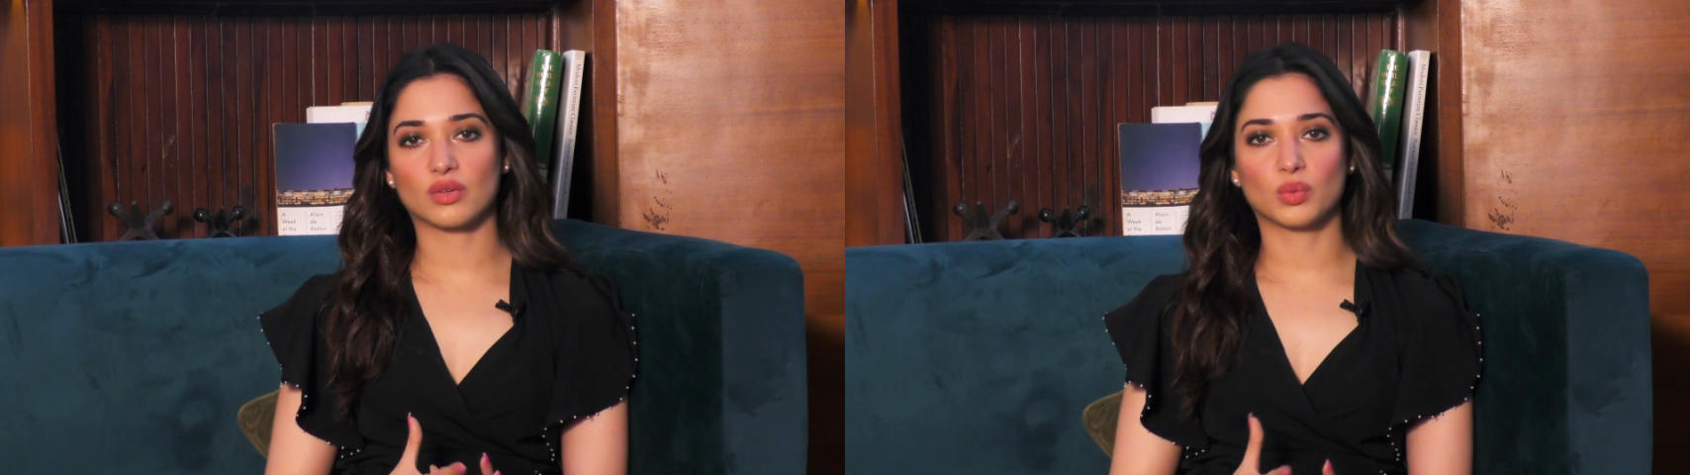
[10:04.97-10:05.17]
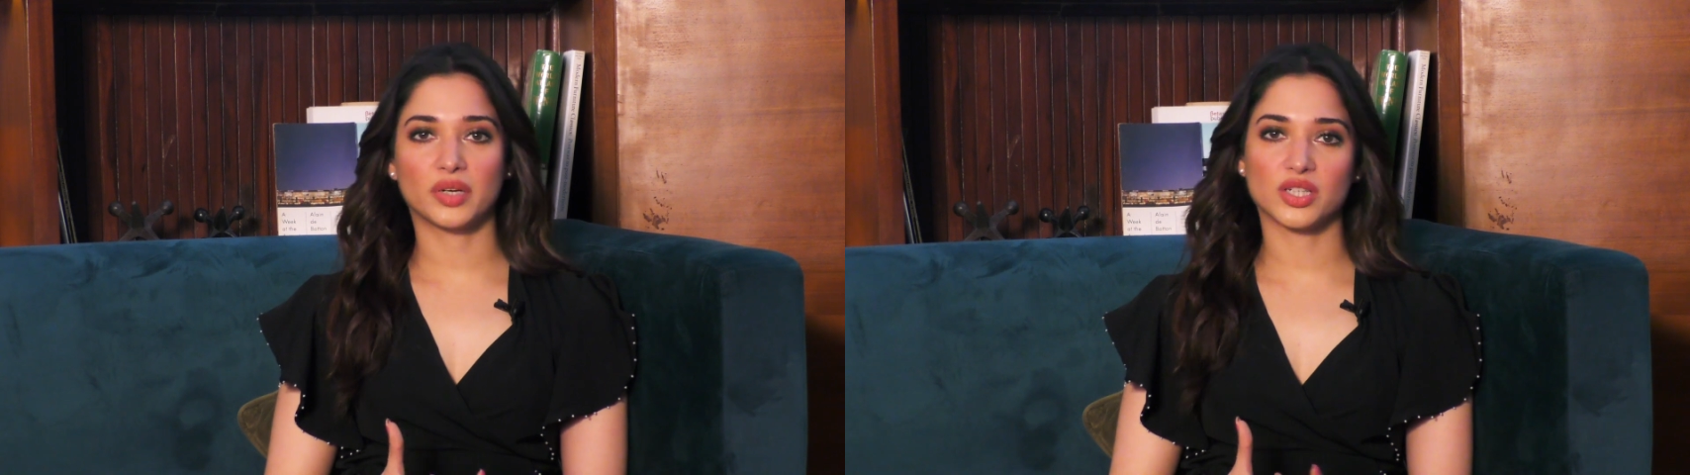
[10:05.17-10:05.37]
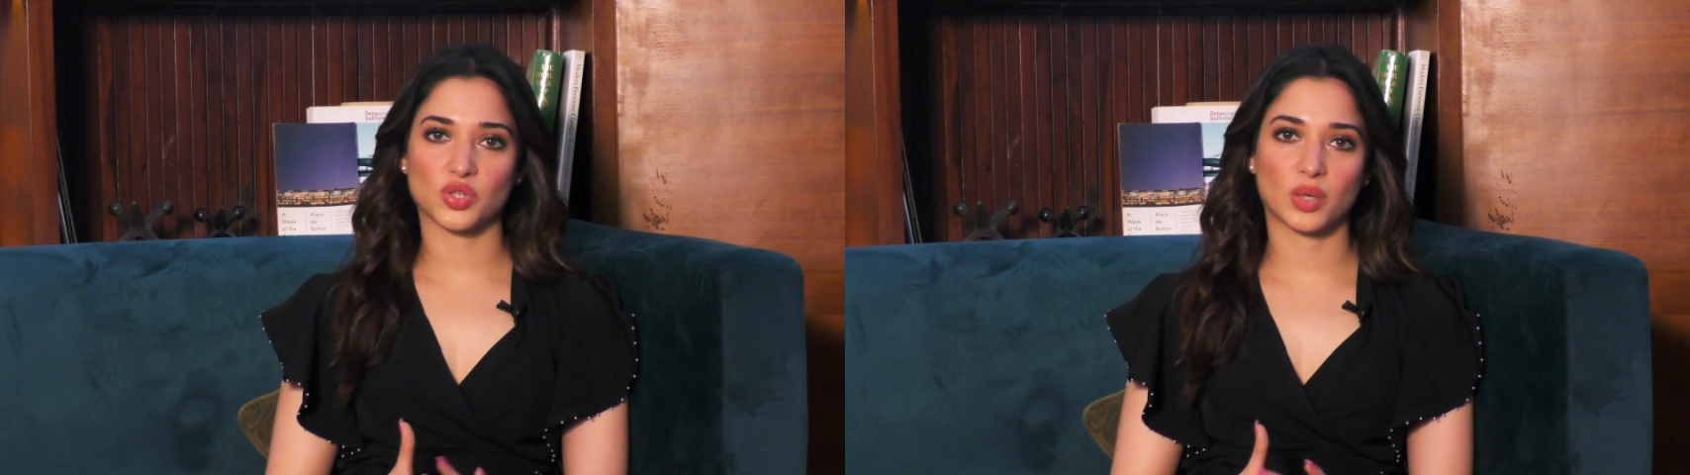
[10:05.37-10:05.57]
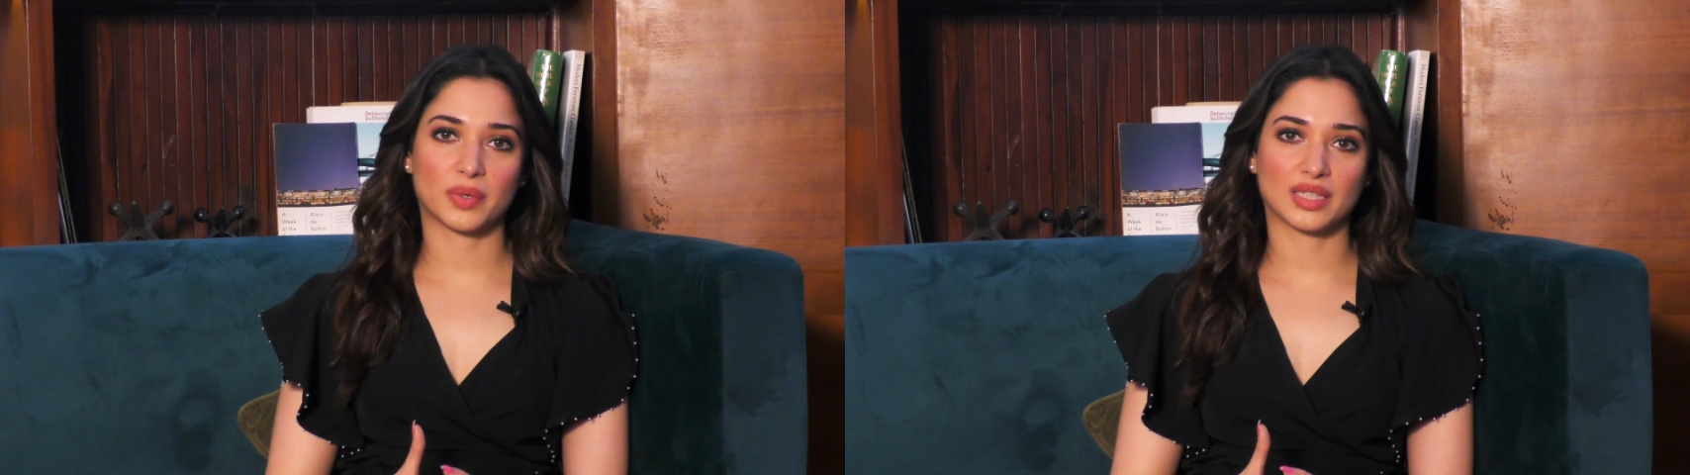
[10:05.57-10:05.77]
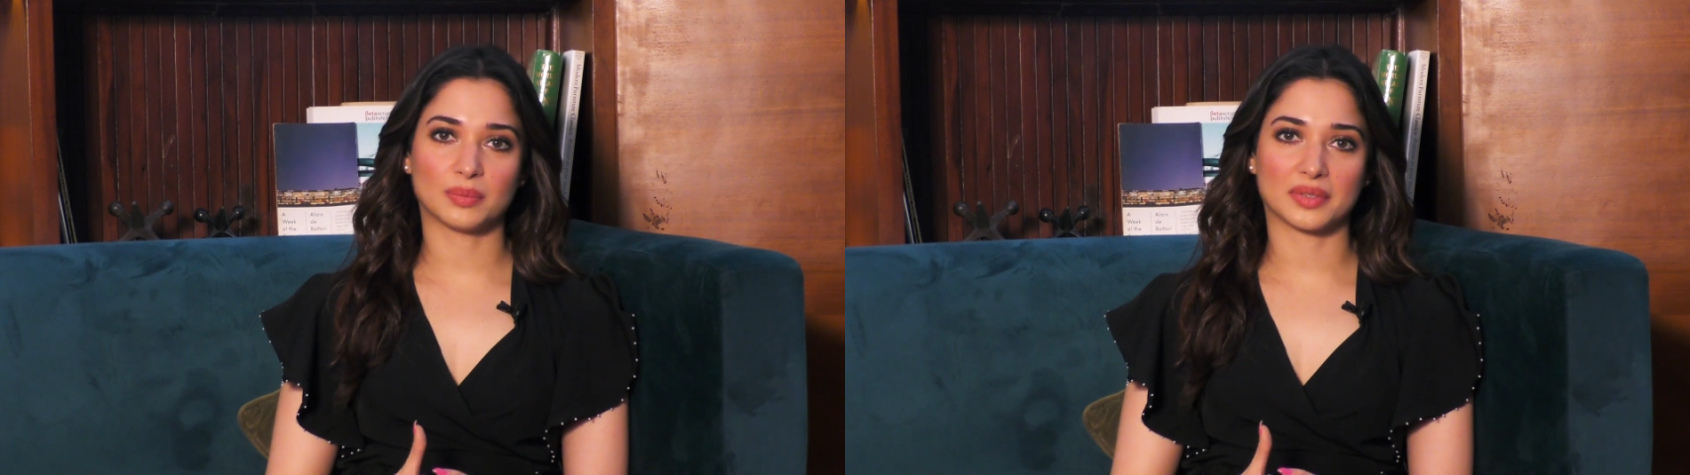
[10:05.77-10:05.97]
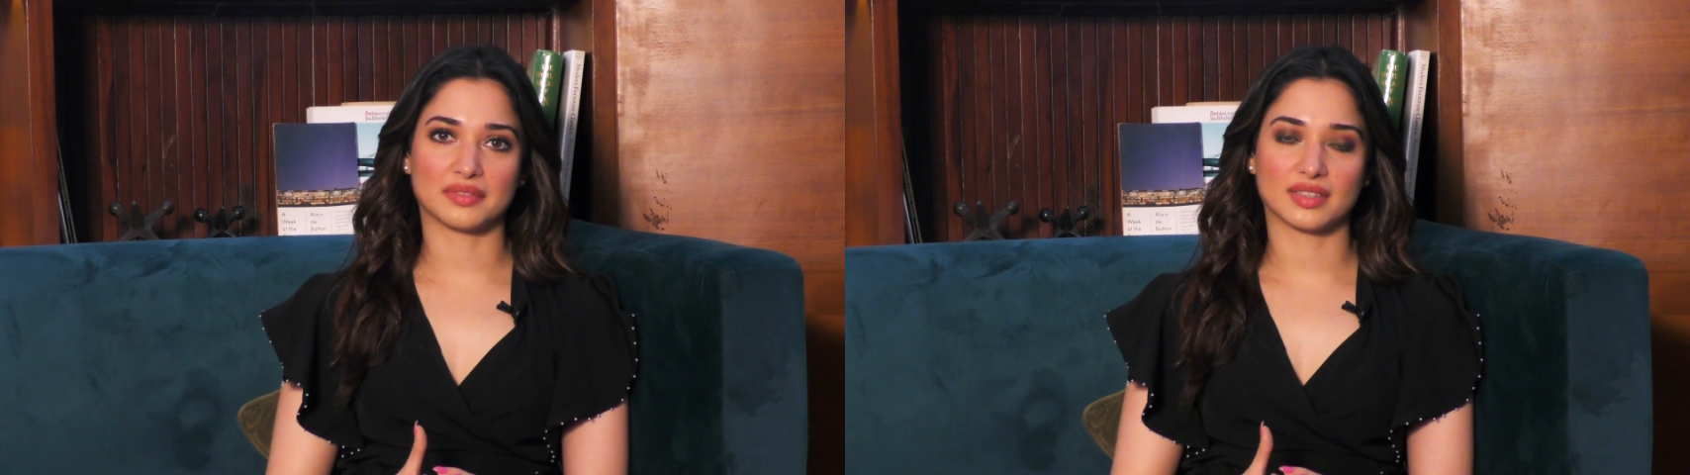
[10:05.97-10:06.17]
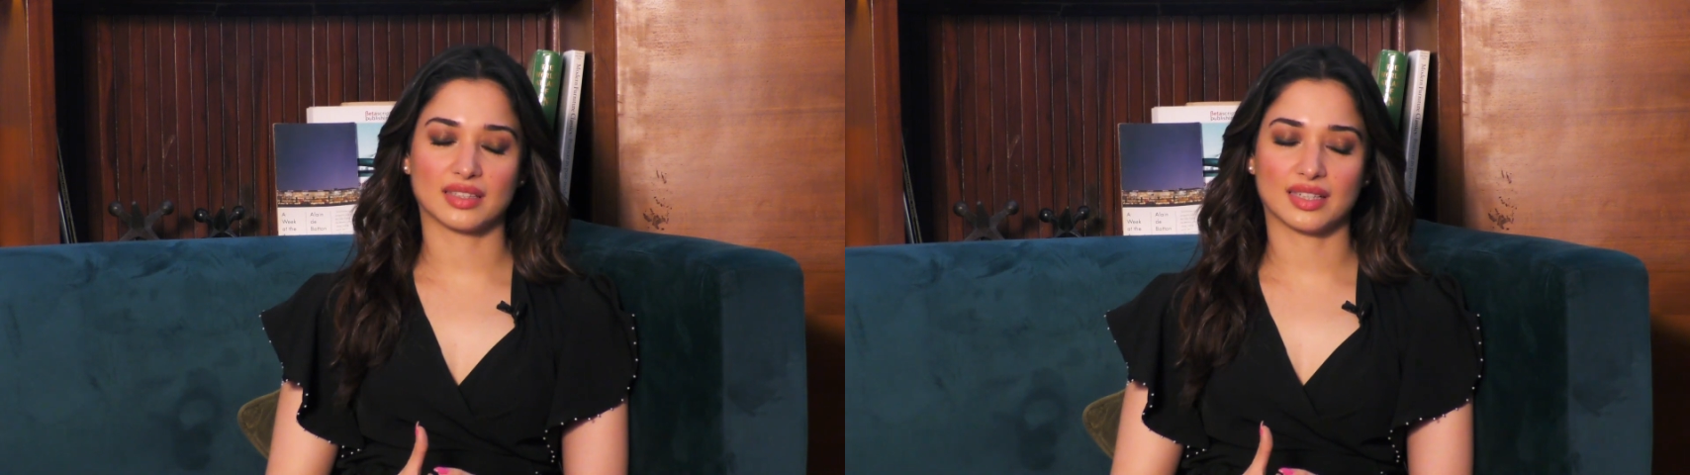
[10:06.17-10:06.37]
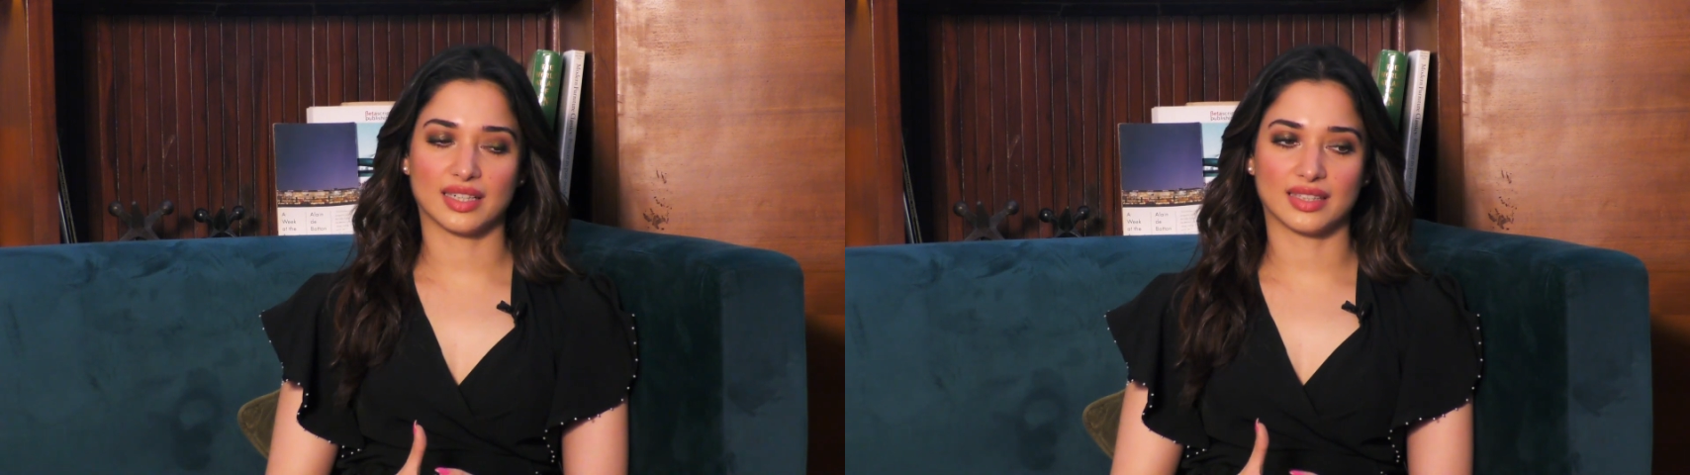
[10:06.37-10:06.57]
romba enjoy panni panven,